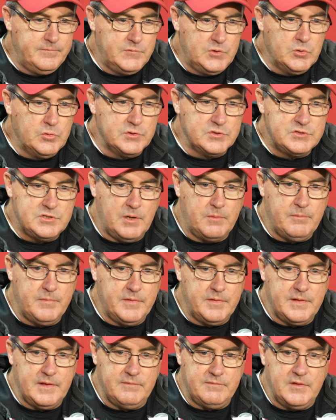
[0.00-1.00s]
doing something
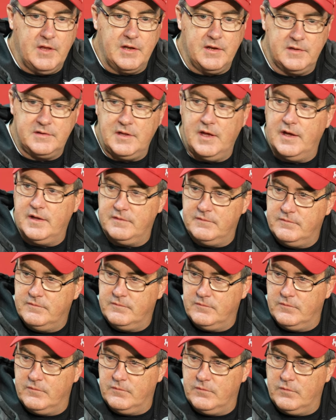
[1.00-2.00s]
that they've done a ton,
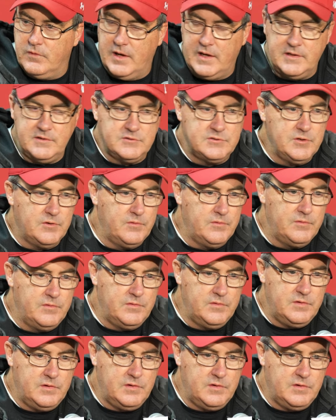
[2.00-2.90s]
right? So